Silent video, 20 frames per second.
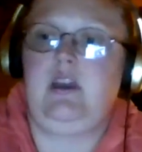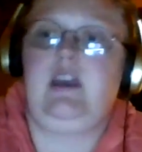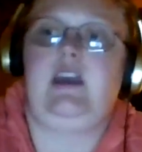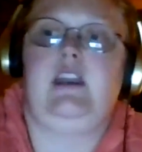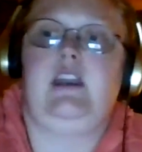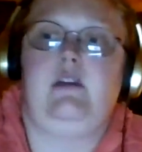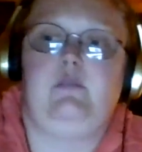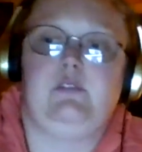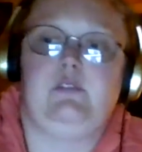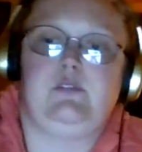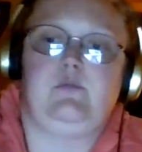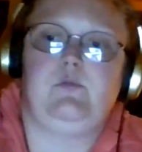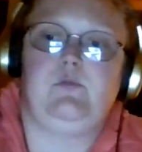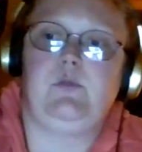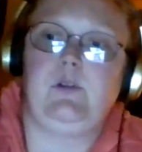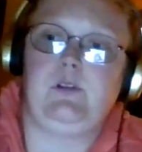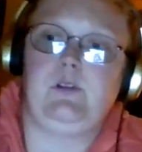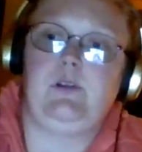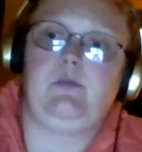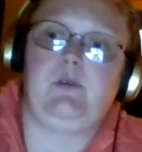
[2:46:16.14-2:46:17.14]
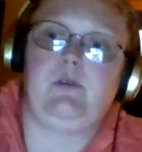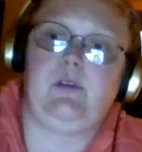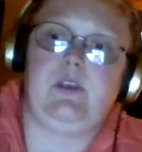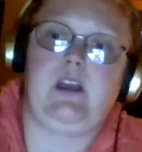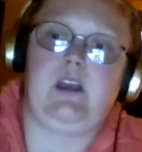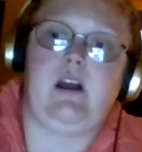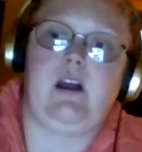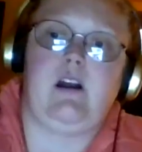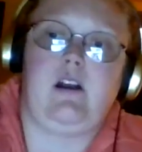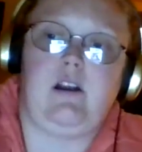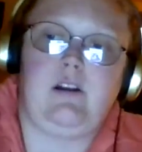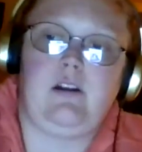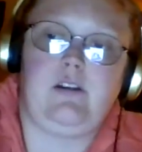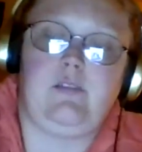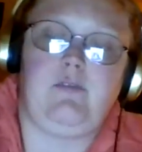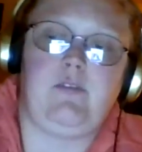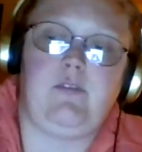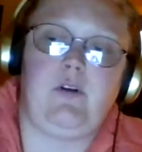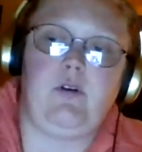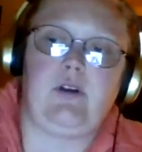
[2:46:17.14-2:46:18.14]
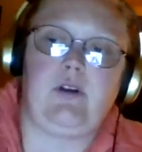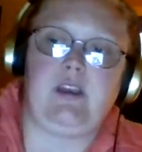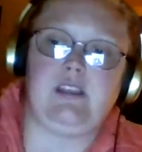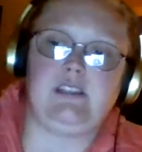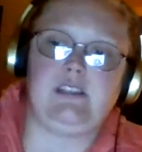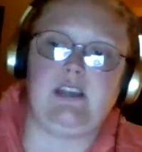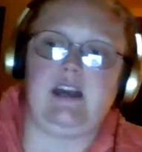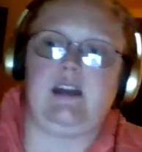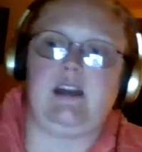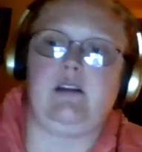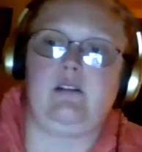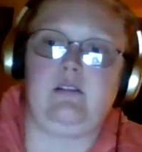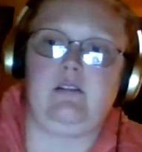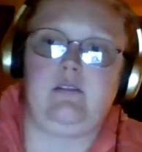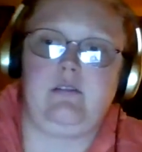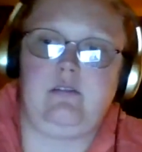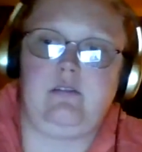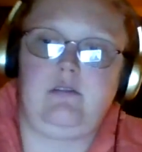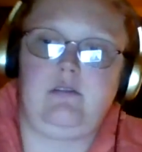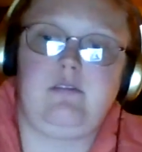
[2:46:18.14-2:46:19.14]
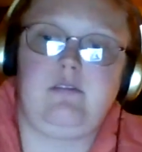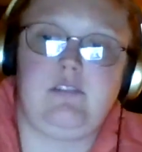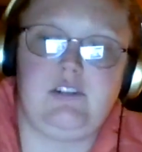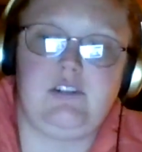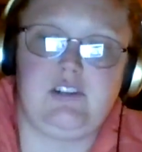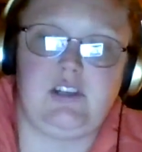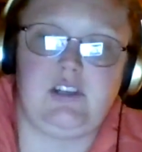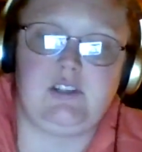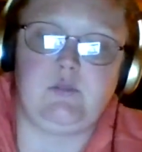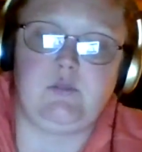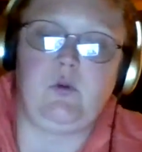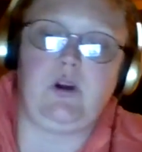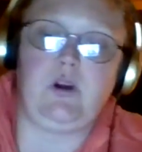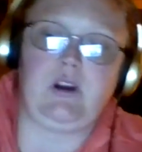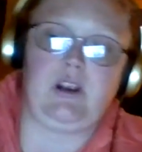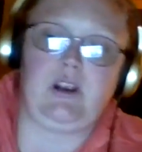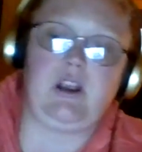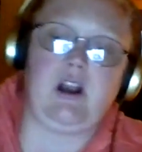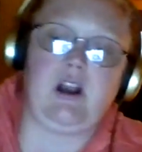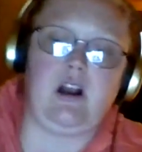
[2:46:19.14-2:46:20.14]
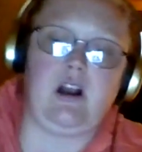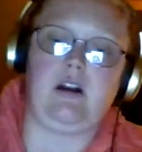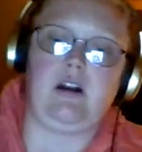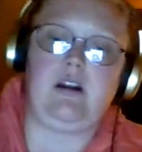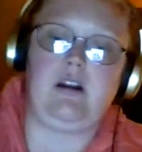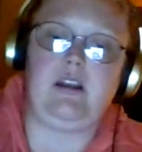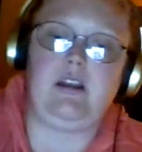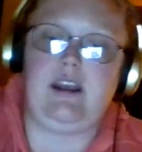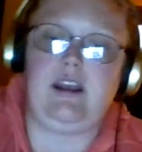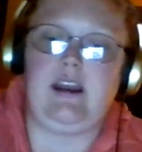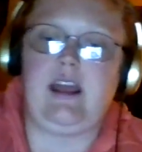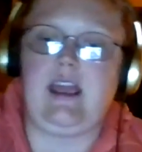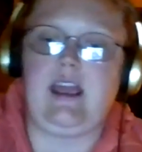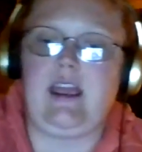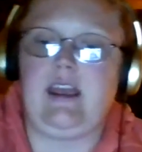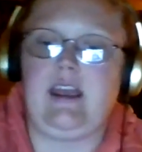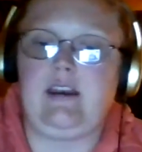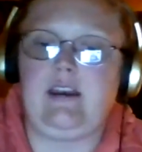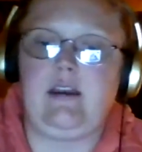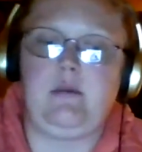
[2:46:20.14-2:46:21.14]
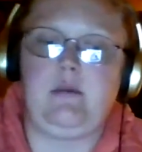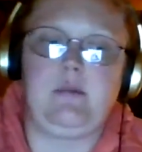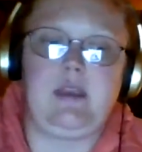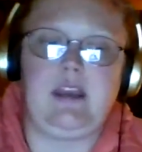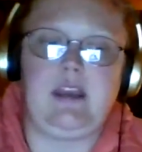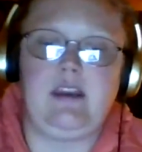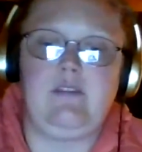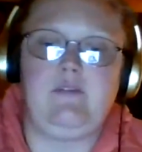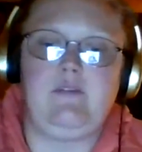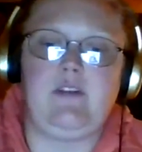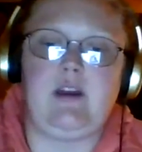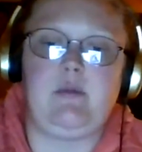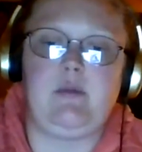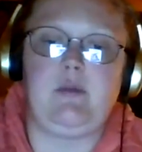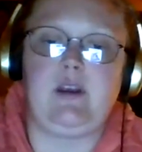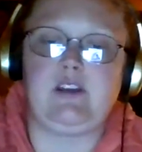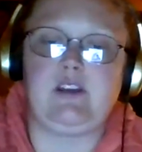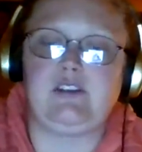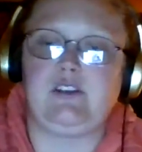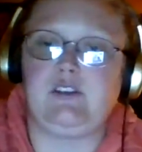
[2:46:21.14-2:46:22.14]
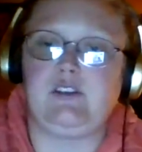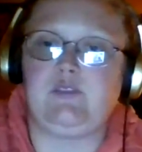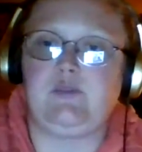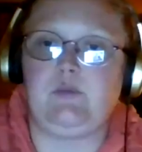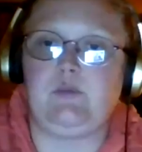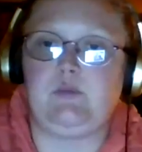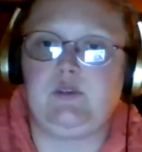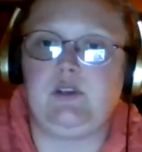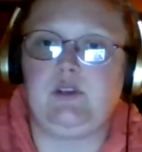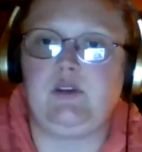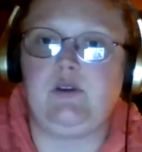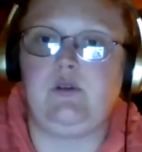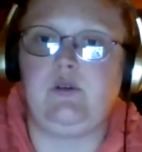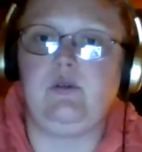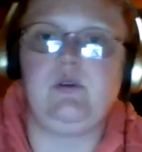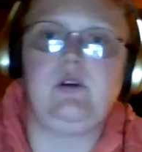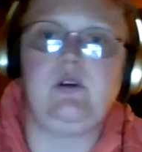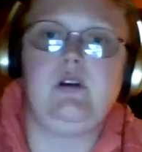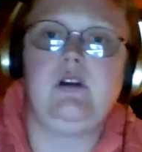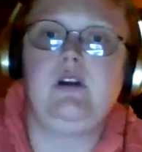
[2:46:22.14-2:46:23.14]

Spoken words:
And it was really, really hard to focus on just one card. And I ended up getting vibrations from 2.